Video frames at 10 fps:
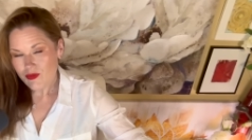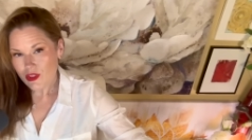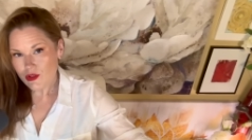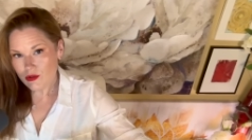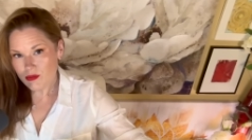
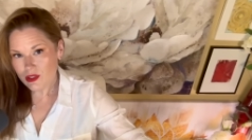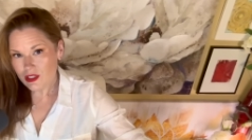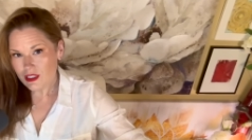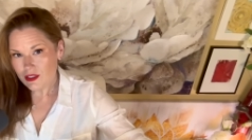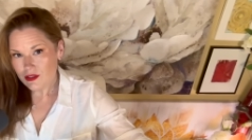your
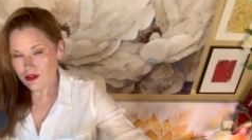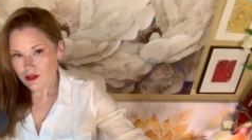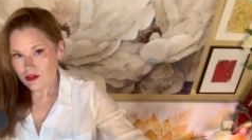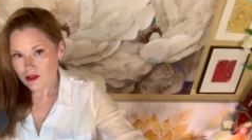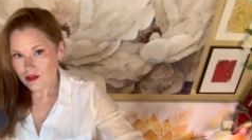ability
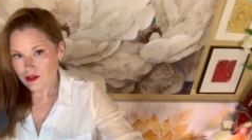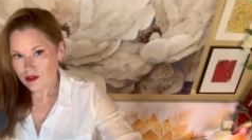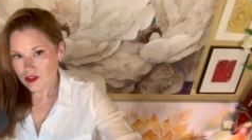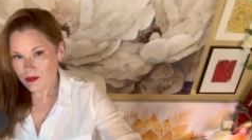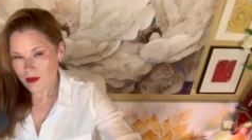
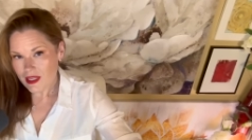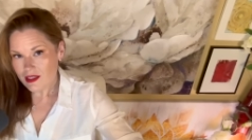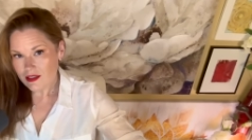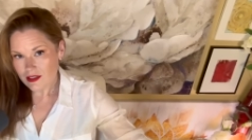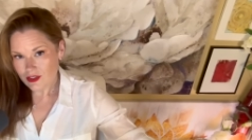to make
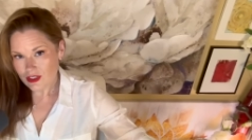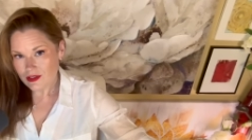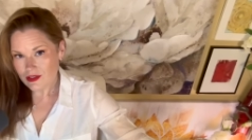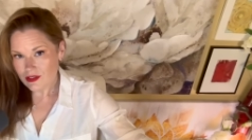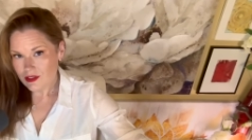
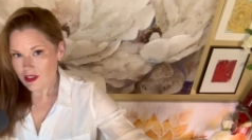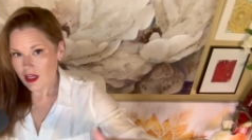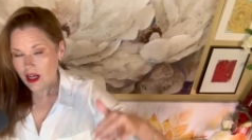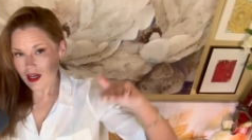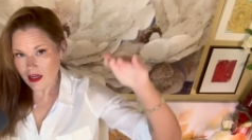connections
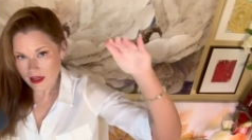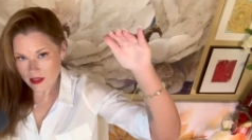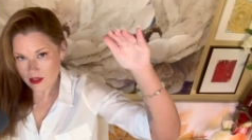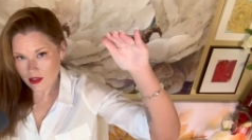high.